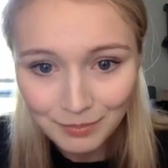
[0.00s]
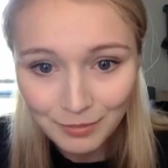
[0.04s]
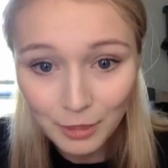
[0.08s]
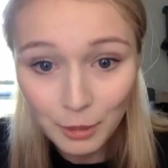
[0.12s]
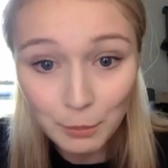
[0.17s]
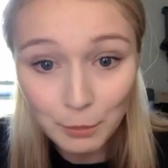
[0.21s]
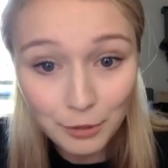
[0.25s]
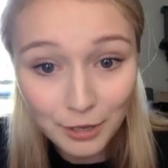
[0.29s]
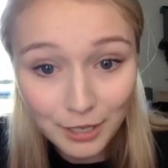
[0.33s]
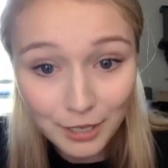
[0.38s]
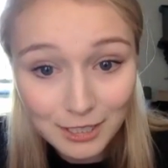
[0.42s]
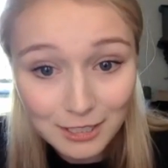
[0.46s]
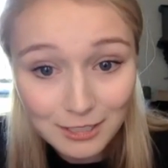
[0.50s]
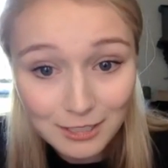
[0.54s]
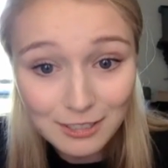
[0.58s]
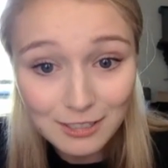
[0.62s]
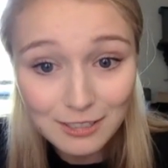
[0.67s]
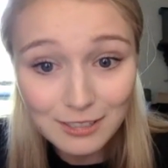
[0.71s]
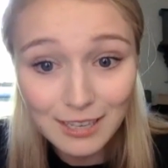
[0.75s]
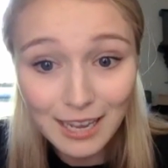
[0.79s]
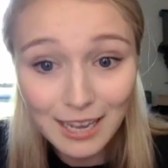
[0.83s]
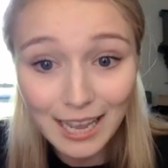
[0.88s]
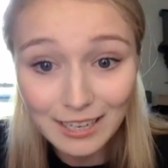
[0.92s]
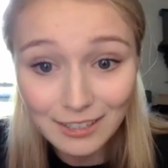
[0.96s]
The
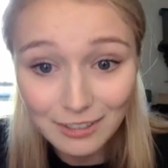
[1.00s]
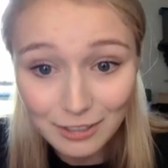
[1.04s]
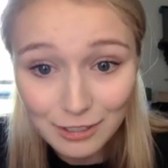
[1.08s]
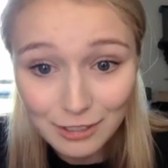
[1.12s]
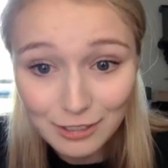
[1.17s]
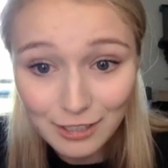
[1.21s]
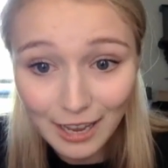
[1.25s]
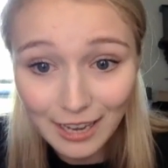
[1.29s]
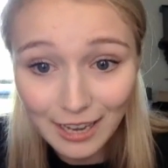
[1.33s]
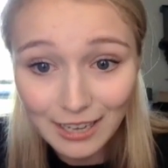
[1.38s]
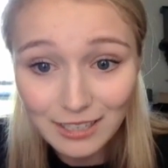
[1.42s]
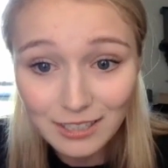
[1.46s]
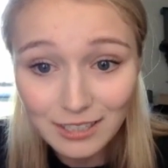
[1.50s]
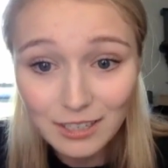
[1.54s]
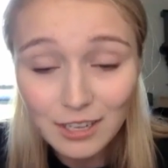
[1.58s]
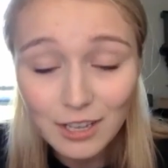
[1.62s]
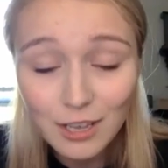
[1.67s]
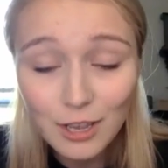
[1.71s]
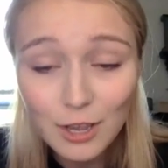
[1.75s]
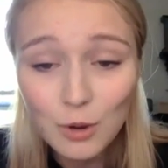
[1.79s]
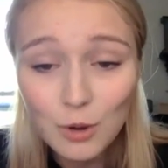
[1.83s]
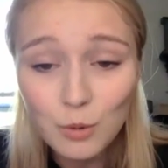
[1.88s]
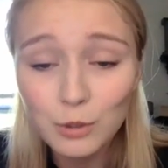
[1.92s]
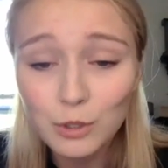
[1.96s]
prince, at her sight,
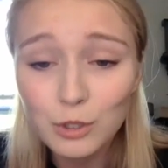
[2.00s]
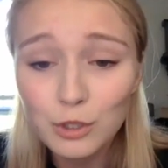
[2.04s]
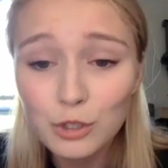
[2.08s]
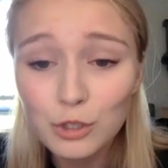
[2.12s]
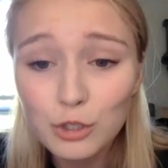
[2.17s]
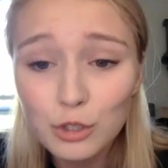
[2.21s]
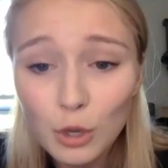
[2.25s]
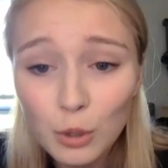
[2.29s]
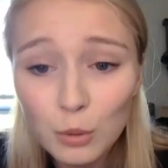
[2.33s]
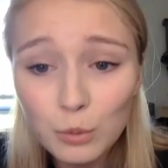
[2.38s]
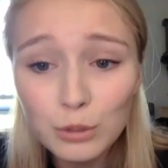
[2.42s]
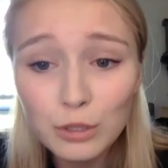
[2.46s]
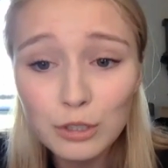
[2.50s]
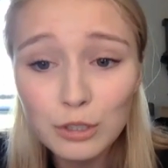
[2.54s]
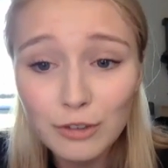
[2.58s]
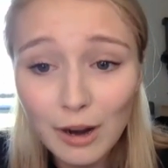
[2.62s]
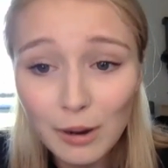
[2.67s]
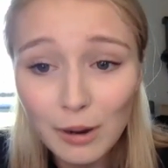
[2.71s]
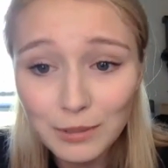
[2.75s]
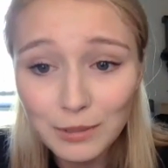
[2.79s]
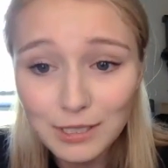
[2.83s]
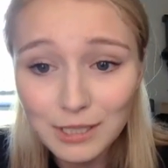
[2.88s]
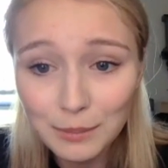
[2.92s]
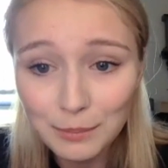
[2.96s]
was so
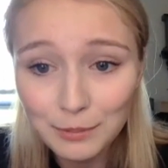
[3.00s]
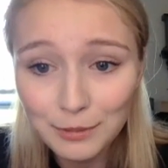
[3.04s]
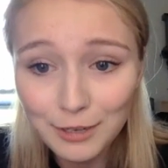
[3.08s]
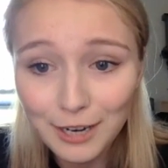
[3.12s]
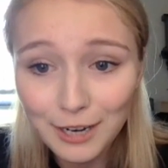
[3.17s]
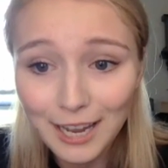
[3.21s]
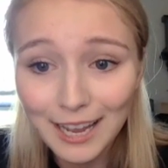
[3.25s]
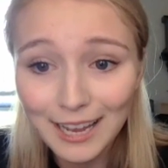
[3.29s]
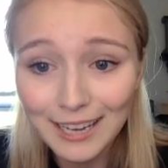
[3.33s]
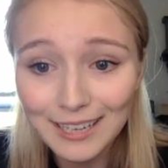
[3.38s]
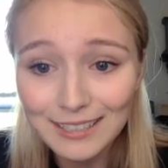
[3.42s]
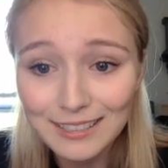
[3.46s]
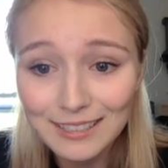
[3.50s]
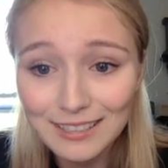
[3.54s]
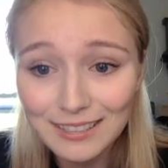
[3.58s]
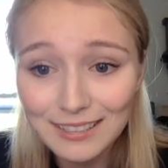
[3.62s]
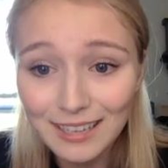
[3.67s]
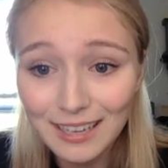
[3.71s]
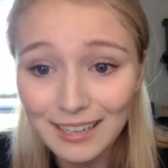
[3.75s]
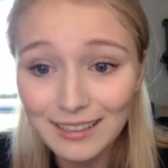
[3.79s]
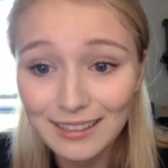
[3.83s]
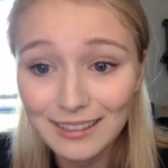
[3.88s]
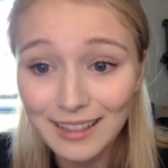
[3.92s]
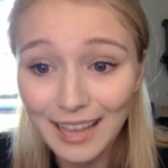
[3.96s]
struck with surprise,
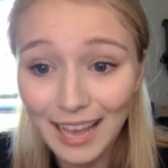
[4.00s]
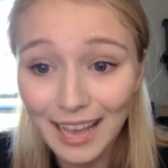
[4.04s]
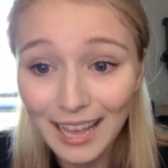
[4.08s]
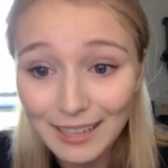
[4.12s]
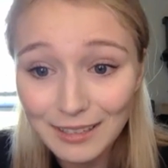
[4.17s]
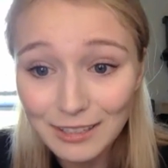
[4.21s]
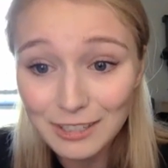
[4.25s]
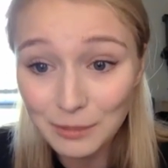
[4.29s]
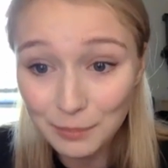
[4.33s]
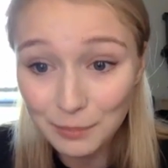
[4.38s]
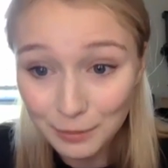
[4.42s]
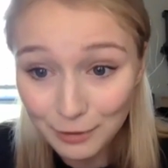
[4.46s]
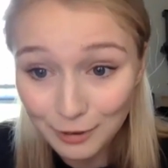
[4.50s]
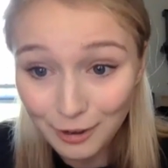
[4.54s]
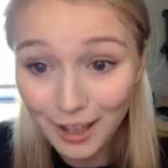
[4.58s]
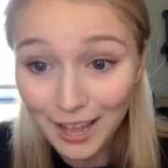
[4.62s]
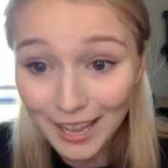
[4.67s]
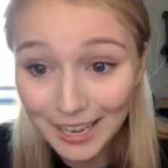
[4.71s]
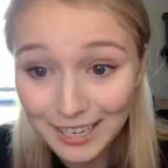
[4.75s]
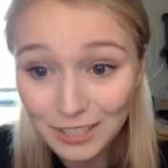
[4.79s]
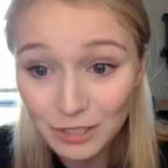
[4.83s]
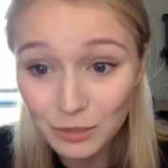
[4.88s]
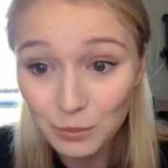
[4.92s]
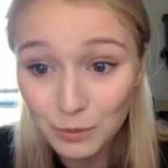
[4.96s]
and that
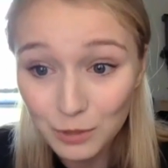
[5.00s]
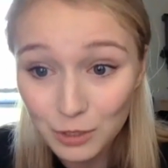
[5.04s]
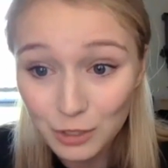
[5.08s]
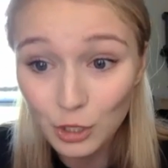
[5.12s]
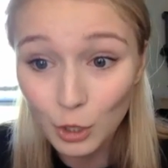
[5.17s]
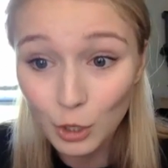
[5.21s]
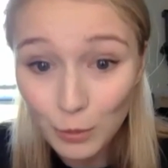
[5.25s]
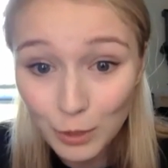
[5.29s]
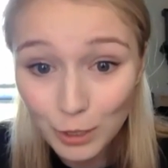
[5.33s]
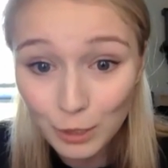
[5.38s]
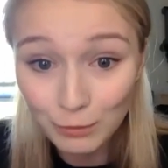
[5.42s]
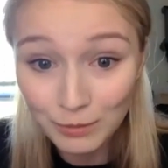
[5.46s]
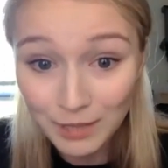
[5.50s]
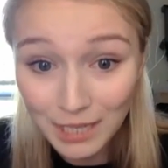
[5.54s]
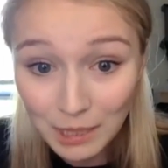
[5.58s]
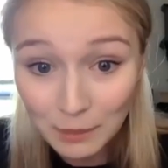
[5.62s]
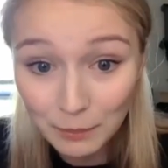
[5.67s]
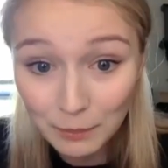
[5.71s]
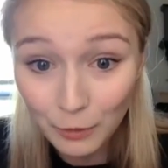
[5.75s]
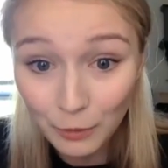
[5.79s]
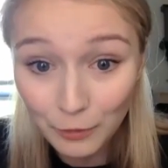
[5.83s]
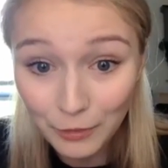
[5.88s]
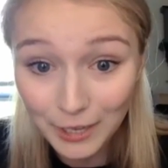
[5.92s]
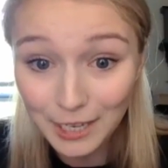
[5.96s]
surprise was so
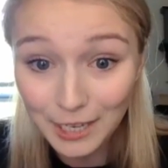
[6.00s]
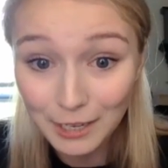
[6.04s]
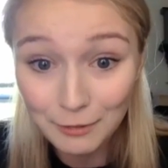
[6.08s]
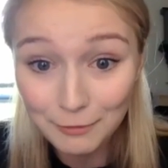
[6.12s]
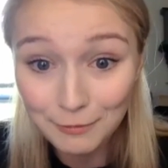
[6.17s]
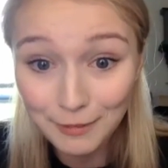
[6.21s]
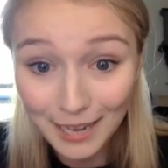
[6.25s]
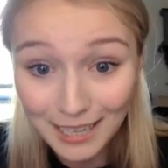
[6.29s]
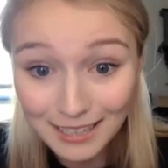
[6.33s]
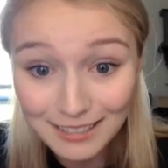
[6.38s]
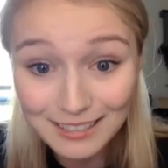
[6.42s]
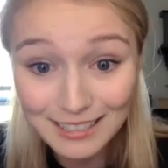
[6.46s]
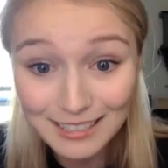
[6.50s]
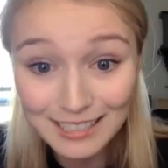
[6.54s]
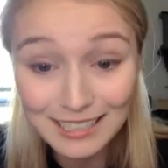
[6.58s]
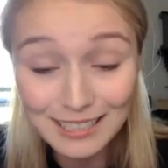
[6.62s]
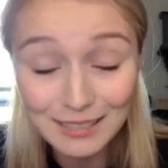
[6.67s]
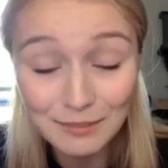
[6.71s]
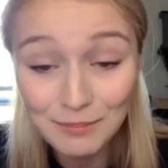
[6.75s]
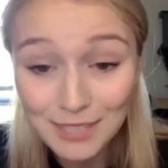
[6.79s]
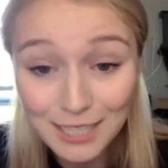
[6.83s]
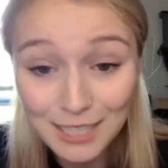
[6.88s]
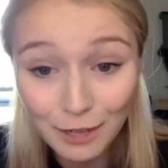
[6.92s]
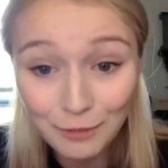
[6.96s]
agreeable that he fancied
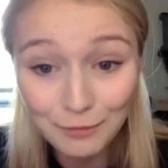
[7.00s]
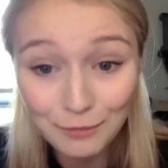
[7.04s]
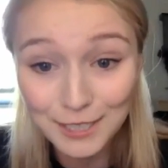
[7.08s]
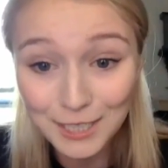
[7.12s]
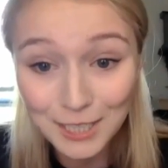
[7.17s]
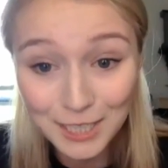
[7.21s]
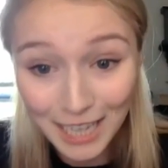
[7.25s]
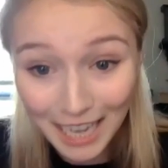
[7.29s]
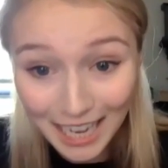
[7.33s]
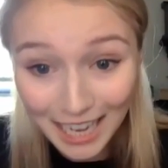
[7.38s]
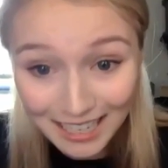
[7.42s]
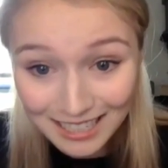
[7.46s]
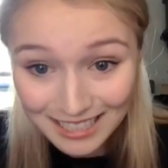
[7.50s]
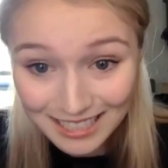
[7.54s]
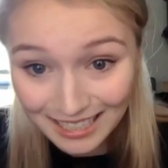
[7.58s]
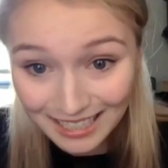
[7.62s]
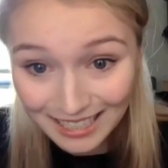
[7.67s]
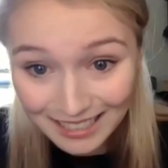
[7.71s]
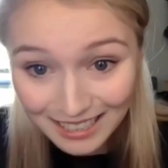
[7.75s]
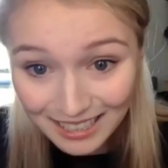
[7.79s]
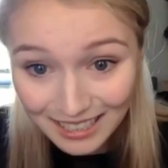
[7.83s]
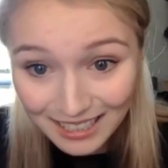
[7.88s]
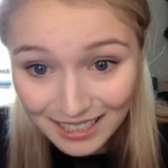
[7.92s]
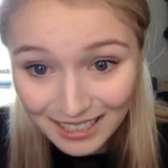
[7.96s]
himself enchanted.